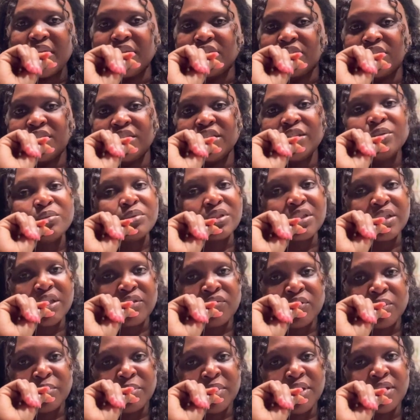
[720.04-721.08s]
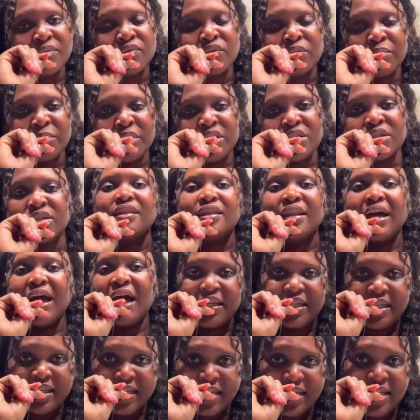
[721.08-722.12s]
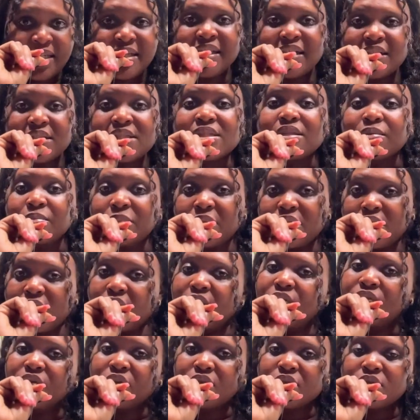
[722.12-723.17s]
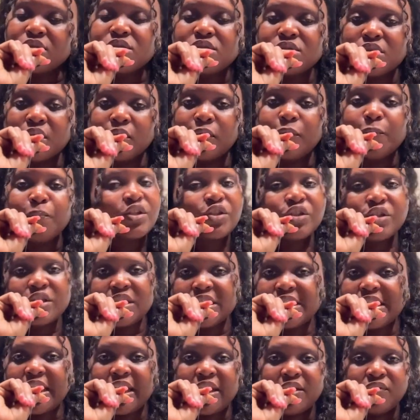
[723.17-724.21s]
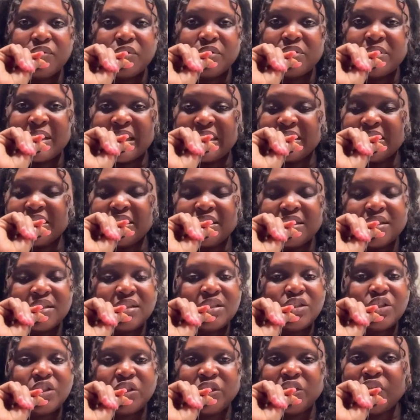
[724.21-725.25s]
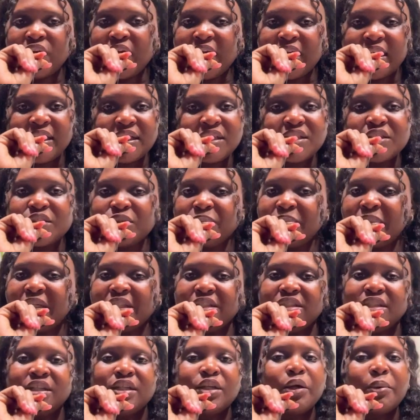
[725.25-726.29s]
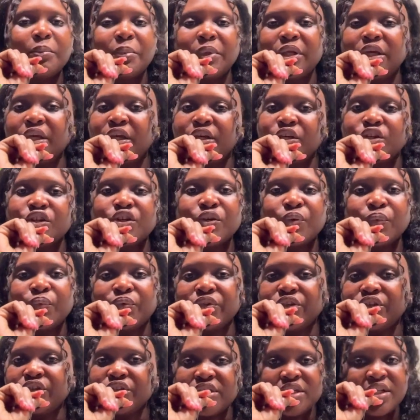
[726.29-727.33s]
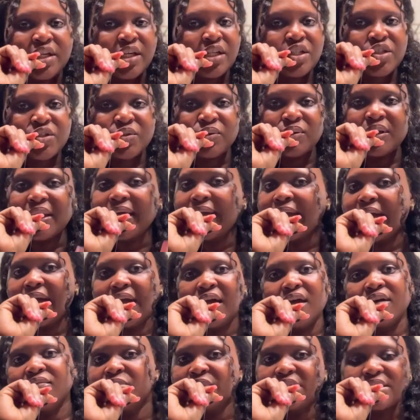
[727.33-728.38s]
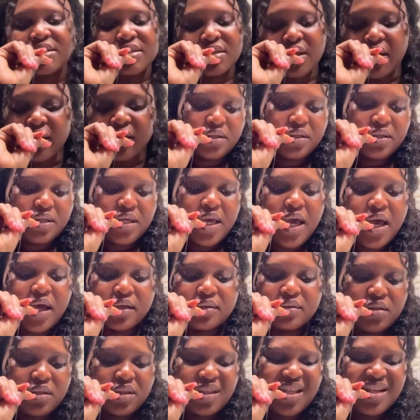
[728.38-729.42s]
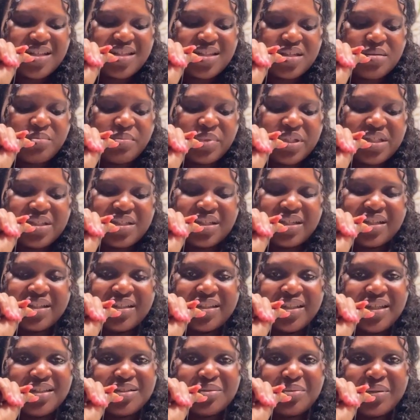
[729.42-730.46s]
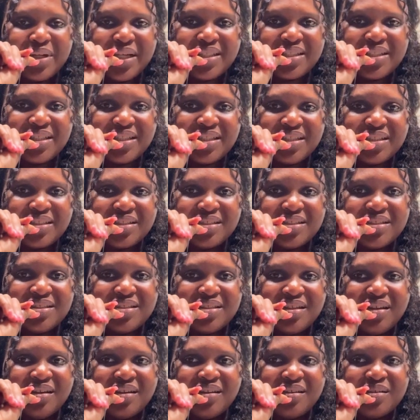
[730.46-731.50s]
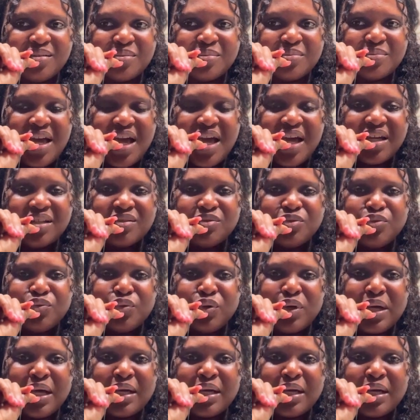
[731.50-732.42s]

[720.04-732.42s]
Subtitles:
she was giving me information that needed to be given. So do not take it for granted. Try to maintain communication with your DSO, like I have been saying. Yeah, that's it. Basically, that's what I did. And for